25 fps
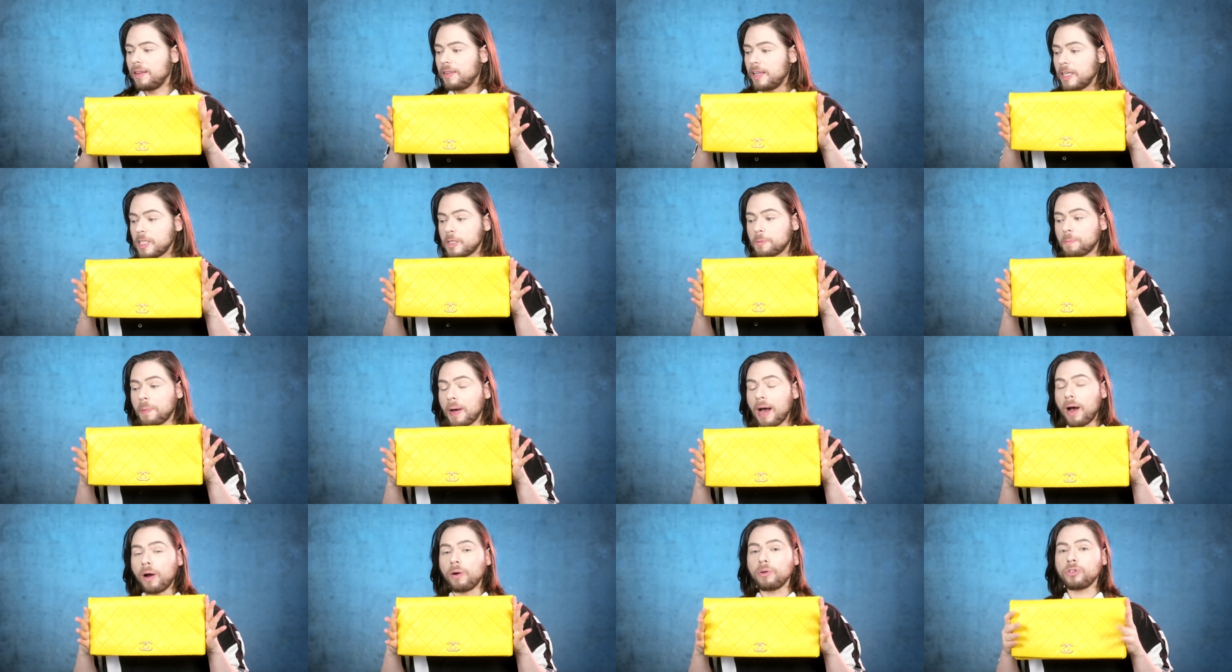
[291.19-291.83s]
this
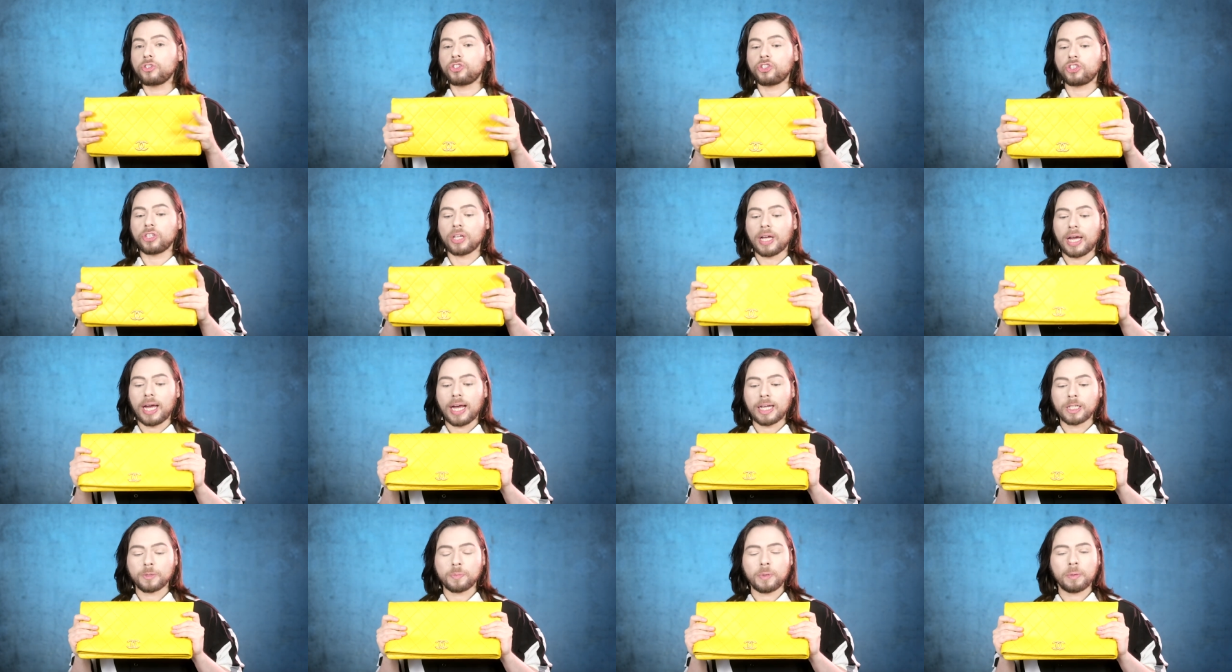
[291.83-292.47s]
pouch
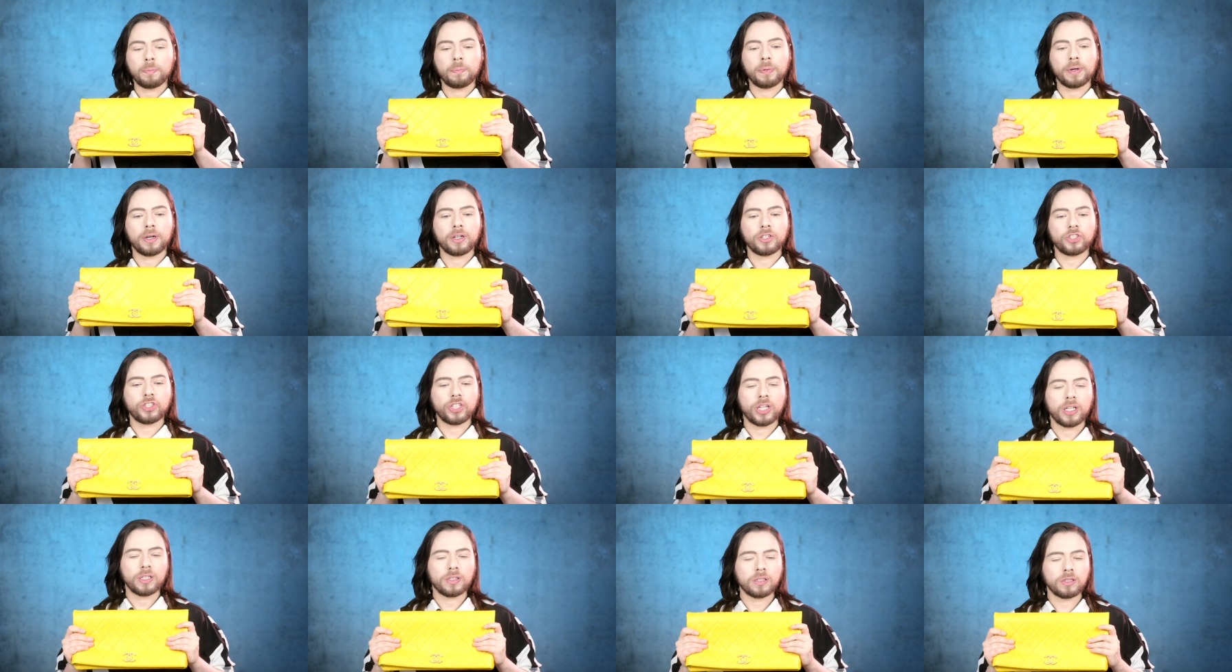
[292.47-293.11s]
has been
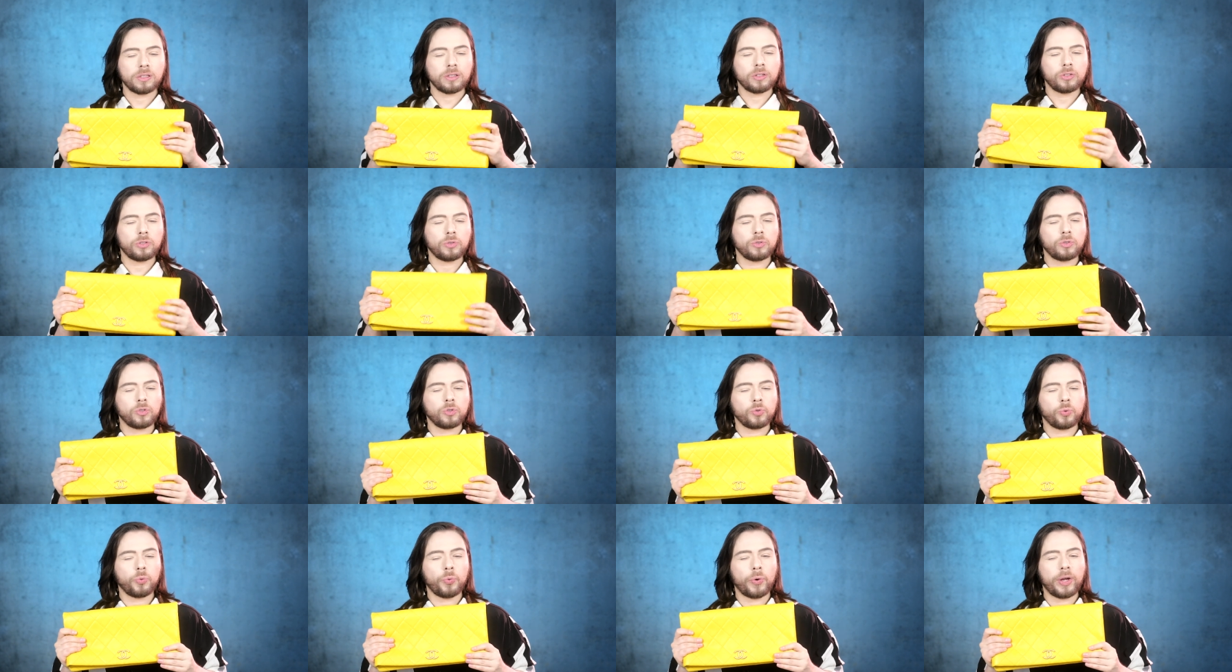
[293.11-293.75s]
purchased
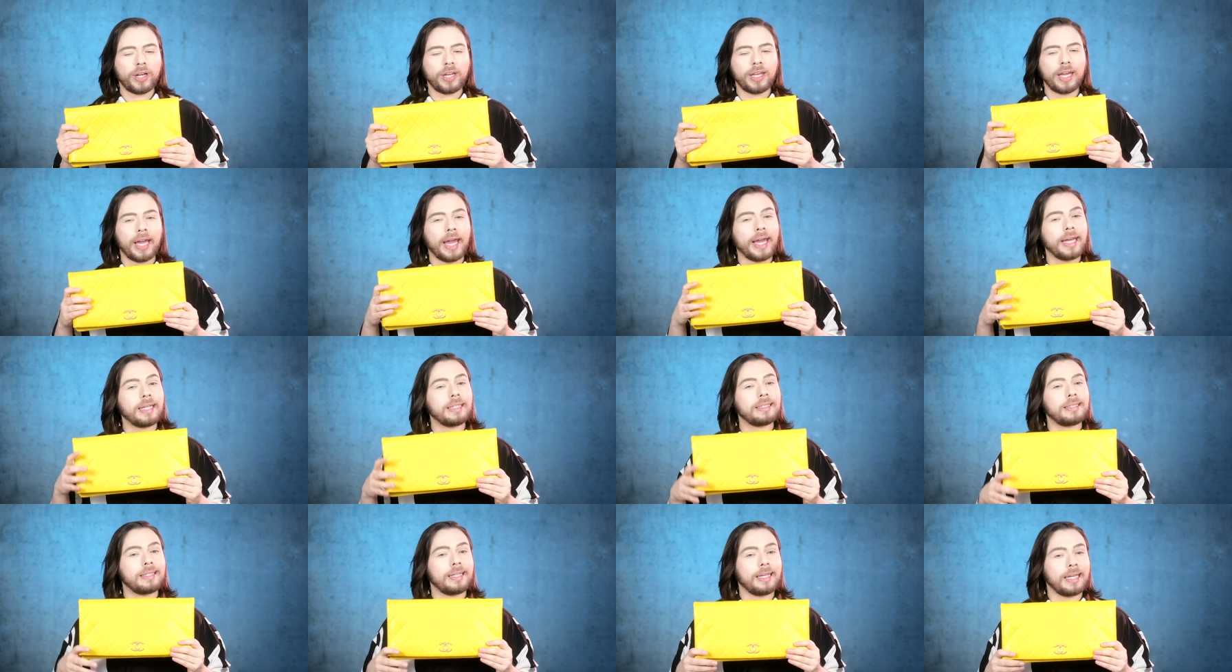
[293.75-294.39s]
twenty
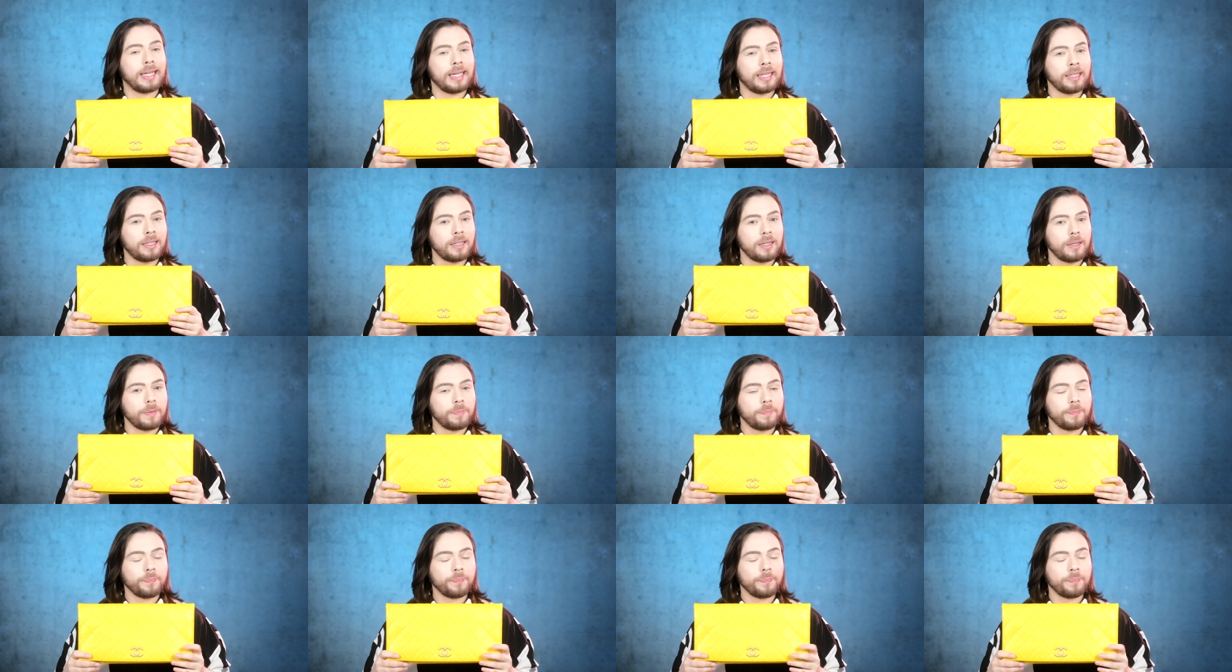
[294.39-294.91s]
eighteen.